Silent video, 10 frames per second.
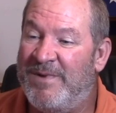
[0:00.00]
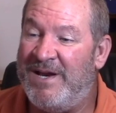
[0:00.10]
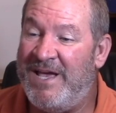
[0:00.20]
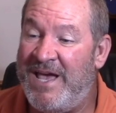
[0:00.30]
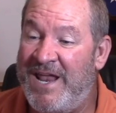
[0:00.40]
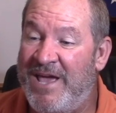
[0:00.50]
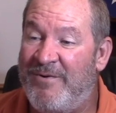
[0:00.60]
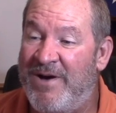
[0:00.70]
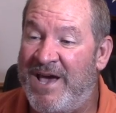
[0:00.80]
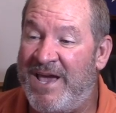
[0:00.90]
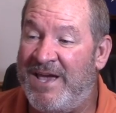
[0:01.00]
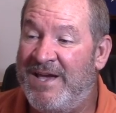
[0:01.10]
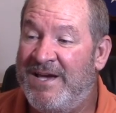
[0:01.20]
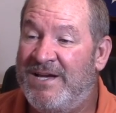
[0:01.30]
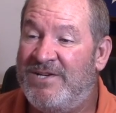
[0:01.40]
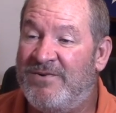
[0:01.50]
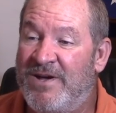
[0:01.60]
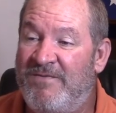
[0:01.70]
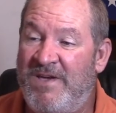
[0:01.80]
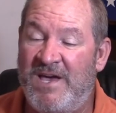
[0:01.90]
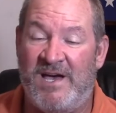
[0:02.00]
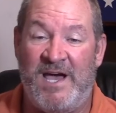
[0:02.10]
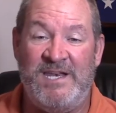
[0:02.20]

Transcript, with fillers: But anyway, trivia.